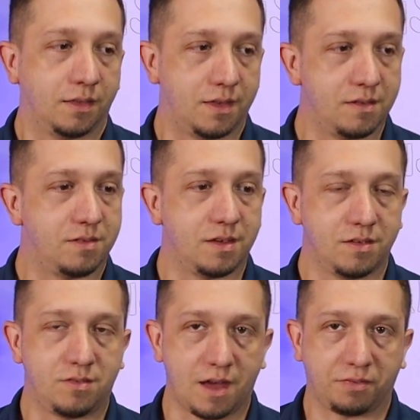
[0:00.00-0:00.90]
This
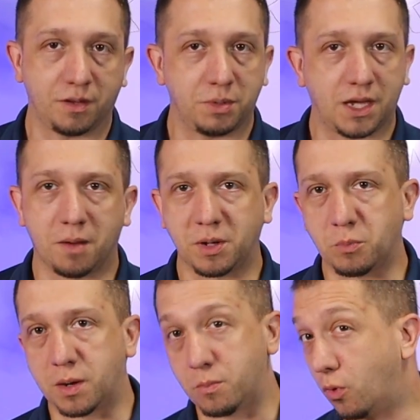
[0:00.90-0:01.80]
is definitely becoming
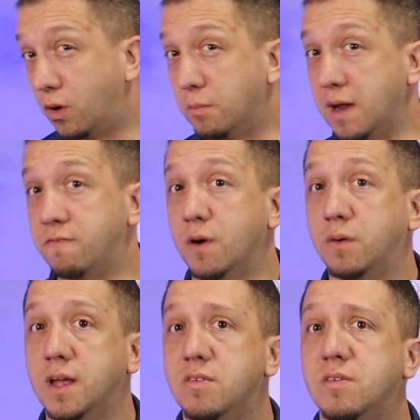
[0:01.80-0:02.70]
my more my
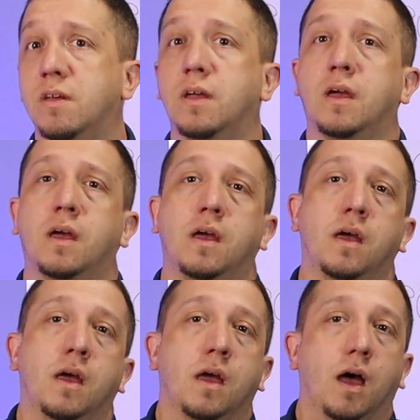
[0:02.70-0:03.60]
focus
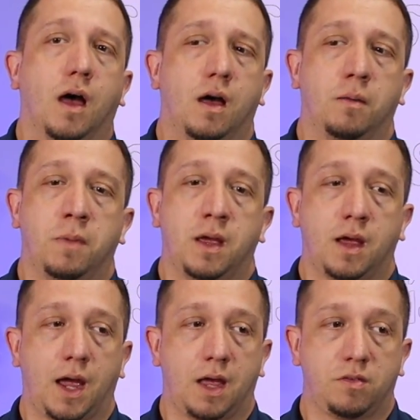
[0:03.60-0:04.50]
um,
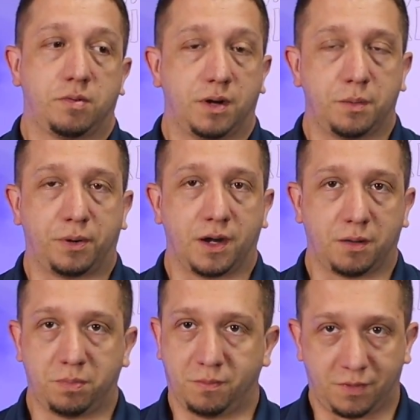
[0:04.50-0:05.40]
as 3D
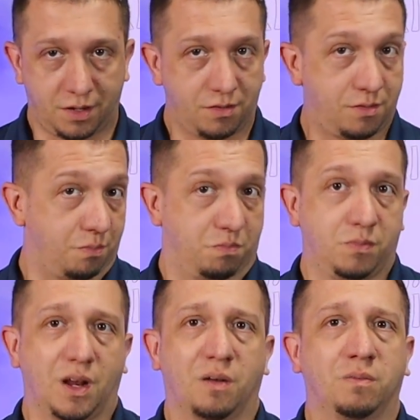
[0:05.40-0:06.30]
printing is
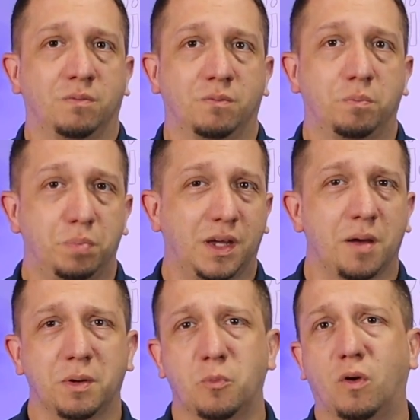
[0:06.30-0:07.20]
you know
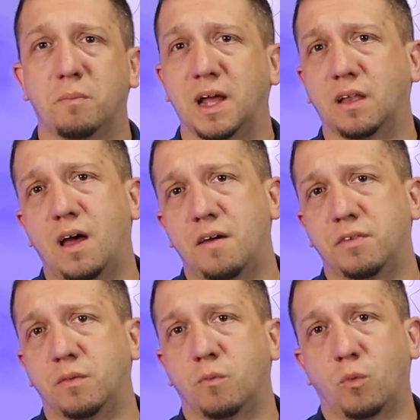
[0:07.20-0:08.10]
becoming more my love
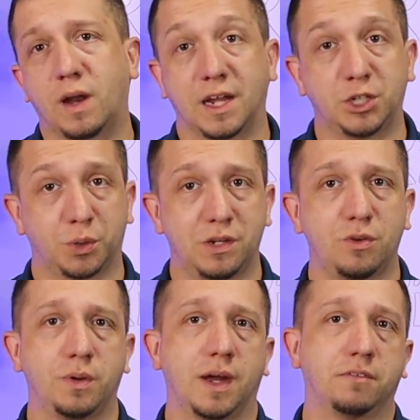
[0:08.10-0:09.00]
and what I enjoy
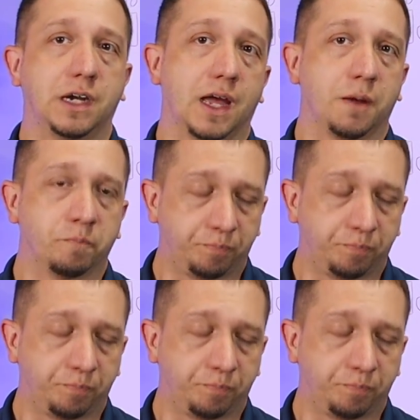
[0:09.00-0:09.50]
doing every day.